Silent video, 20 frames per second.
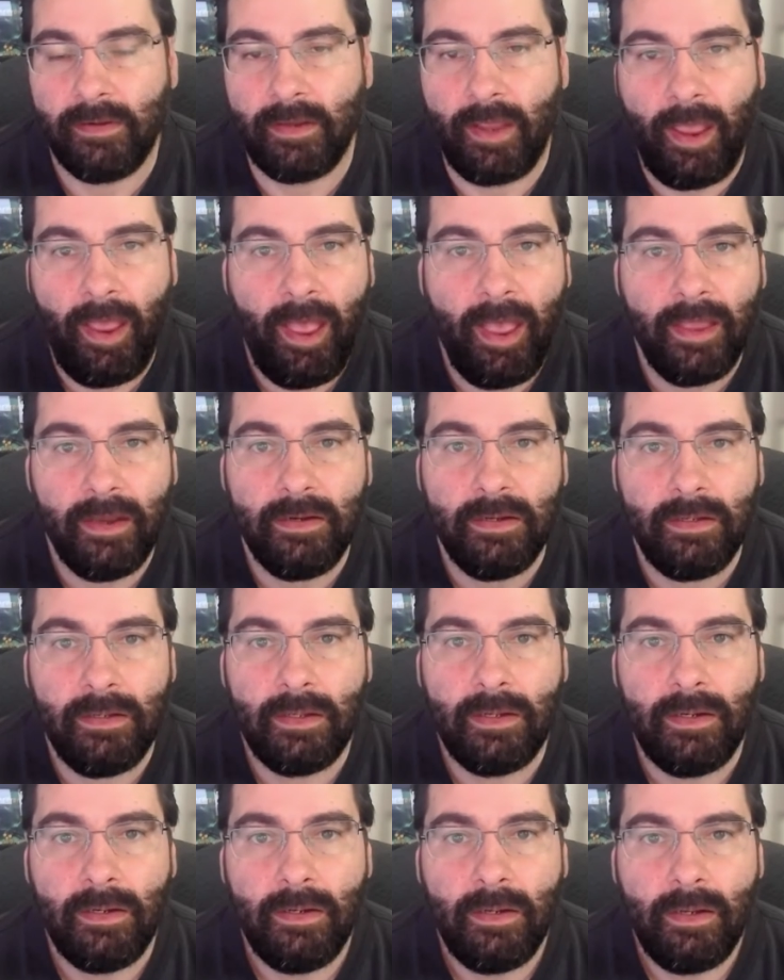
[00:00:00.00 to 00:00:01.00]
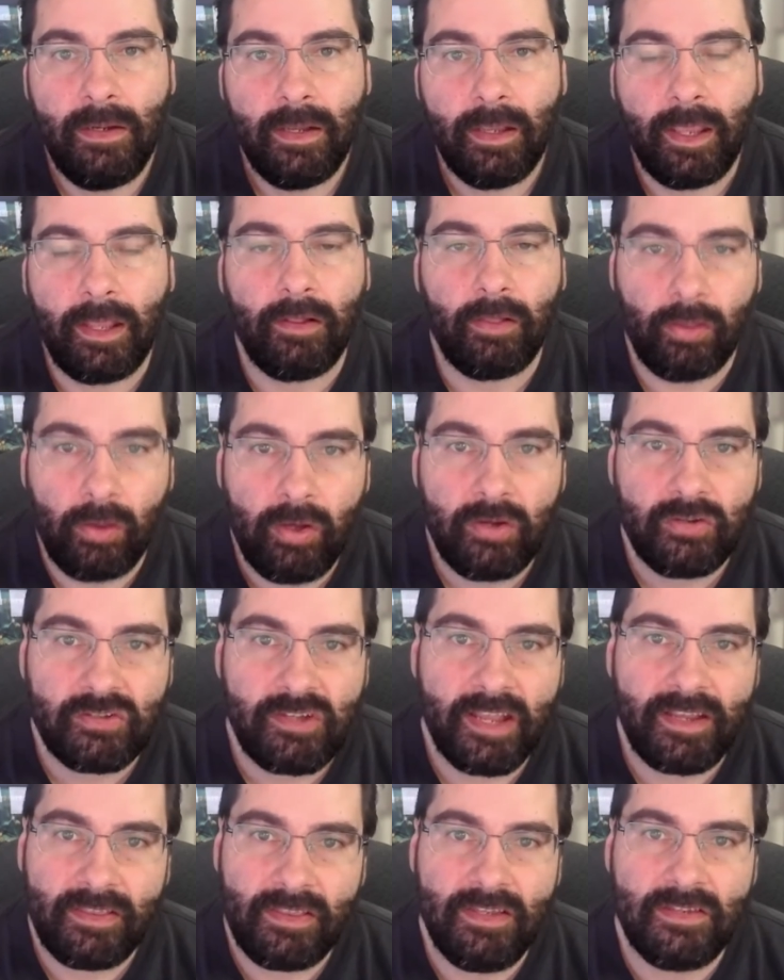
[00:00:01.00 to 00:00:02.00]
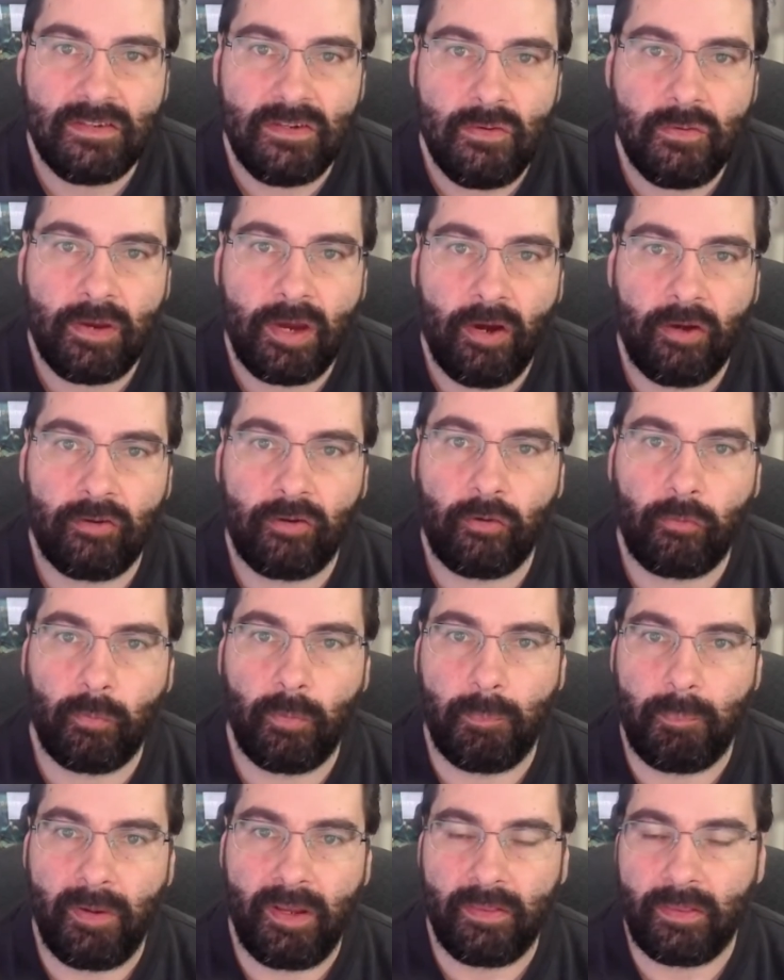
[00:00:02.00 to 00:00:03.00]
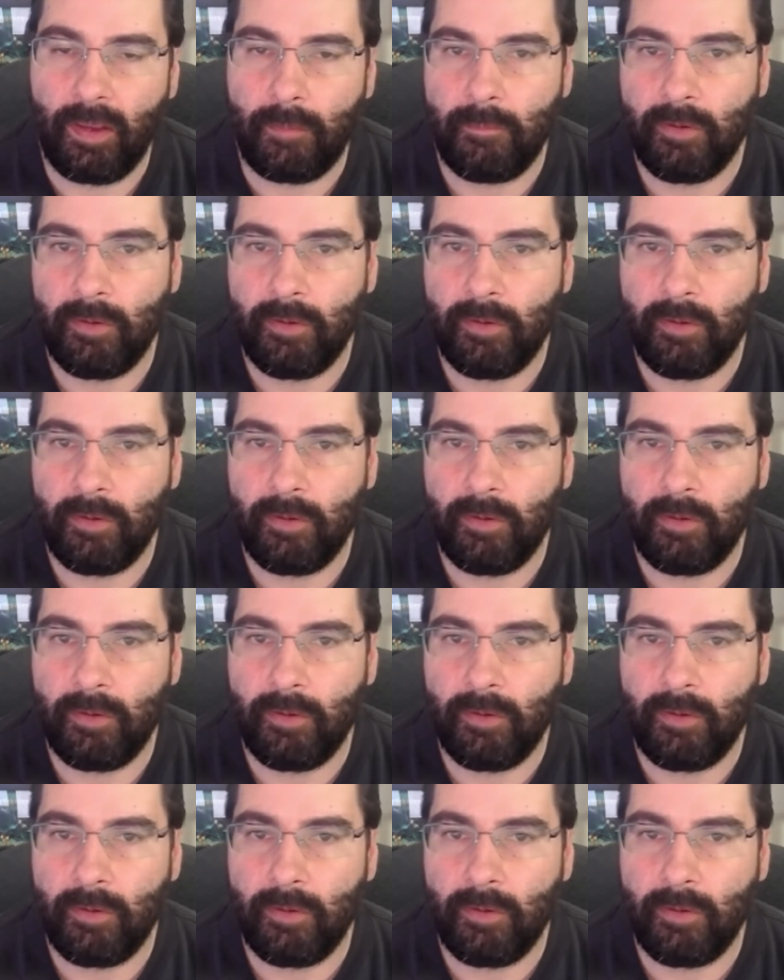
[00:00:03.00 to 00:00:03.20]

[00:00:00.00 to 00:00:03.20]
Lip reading: to head, it looks like these new characters would beat them.